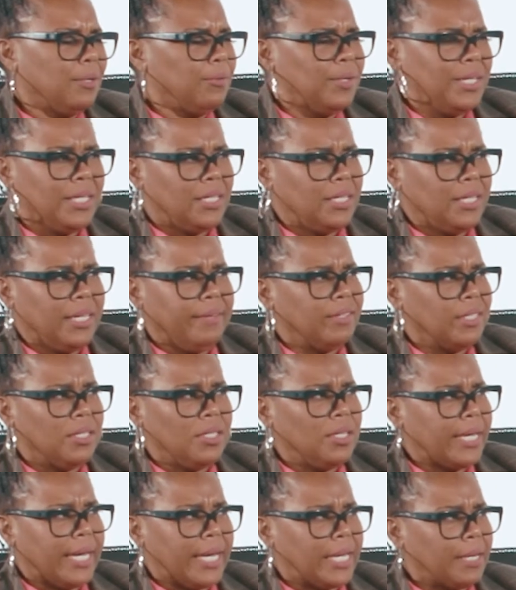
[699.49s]
I really couldn't even
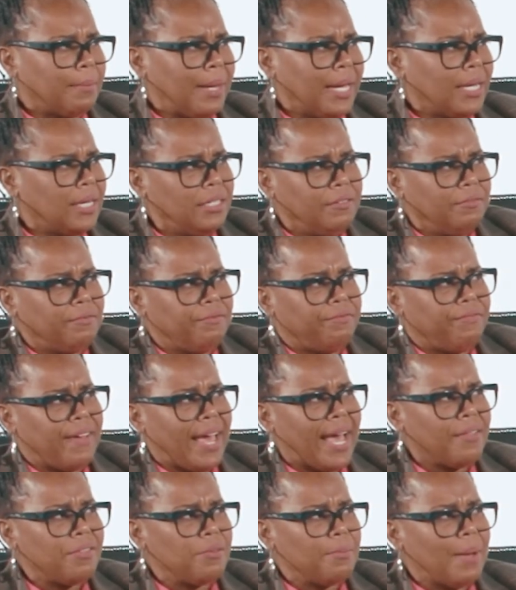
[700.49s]
look at him. I couldn't
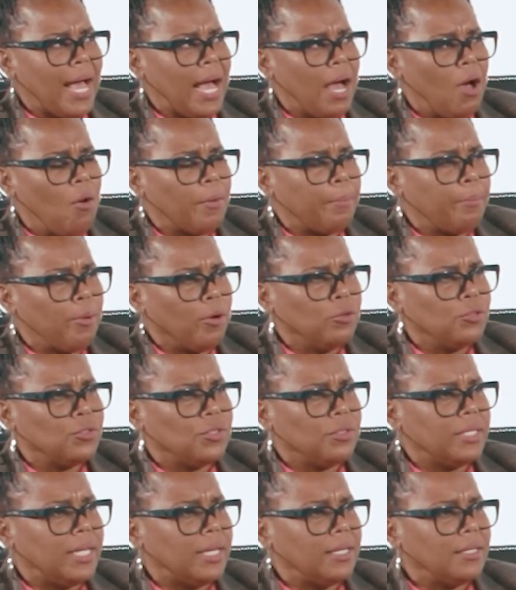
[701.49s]
fathom how a
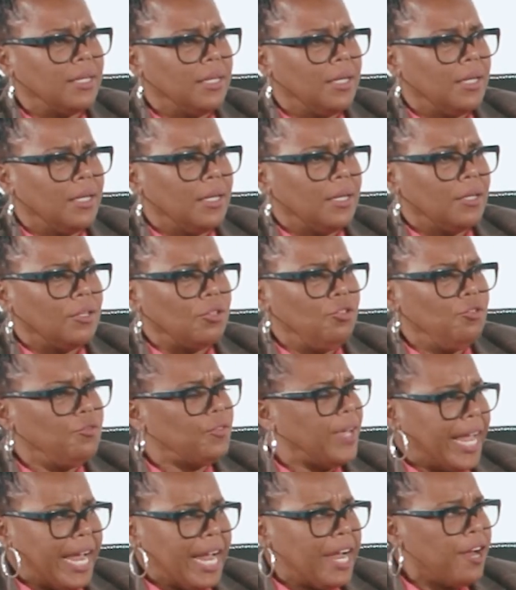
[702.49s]
person that
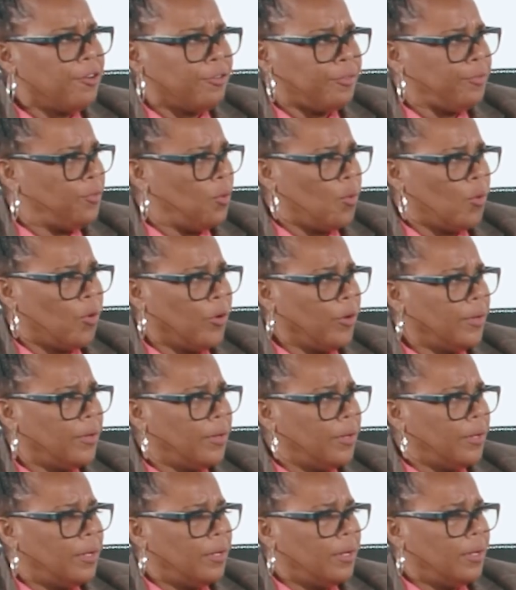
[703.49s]
you've cared for,
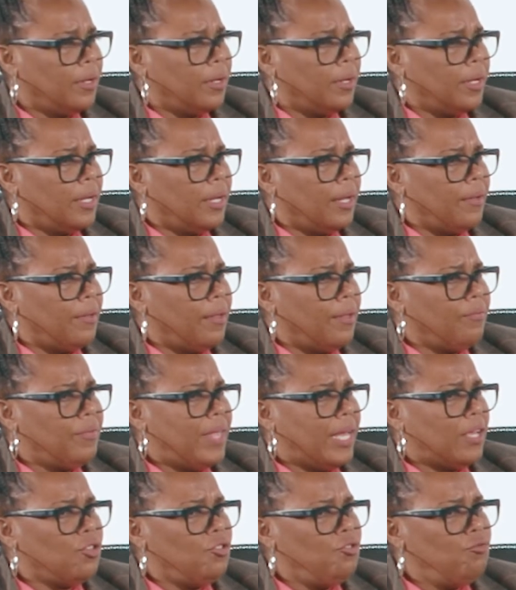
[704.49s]

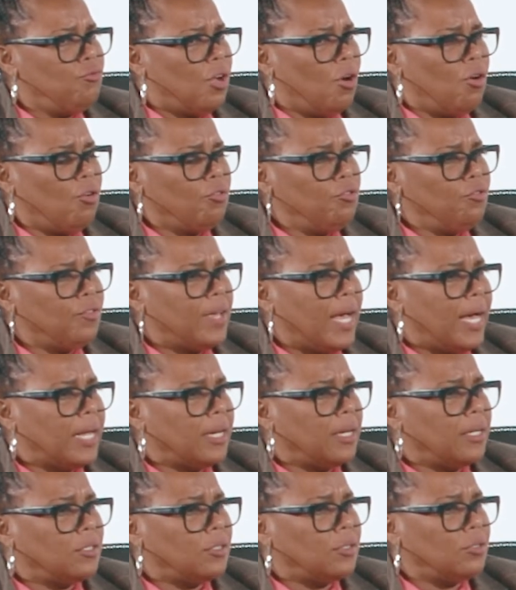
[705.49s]
that you know you've
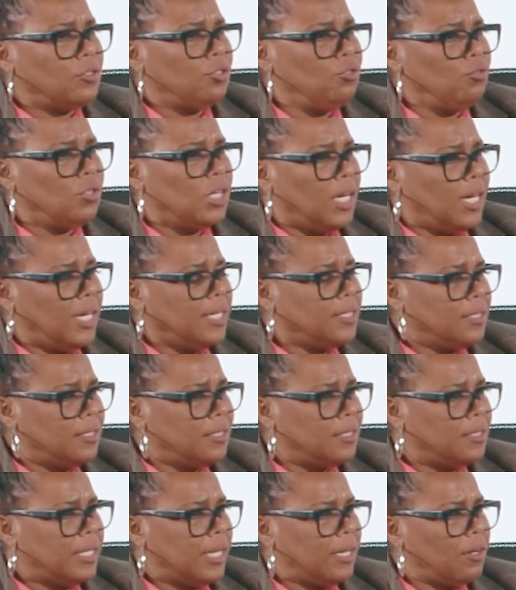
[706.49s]
got two
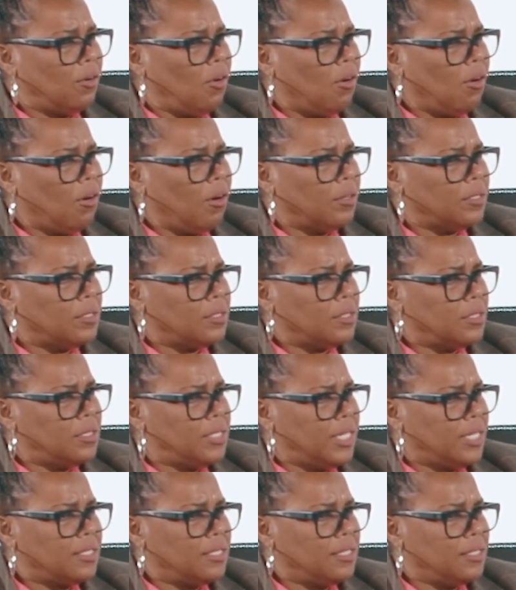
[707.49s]
cousins that are
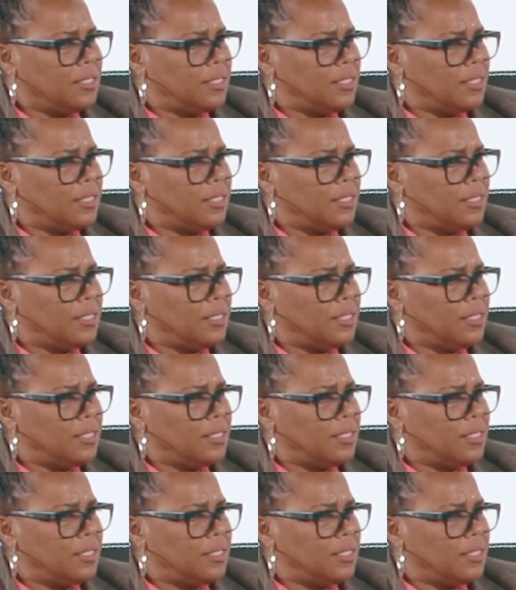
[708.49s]
six and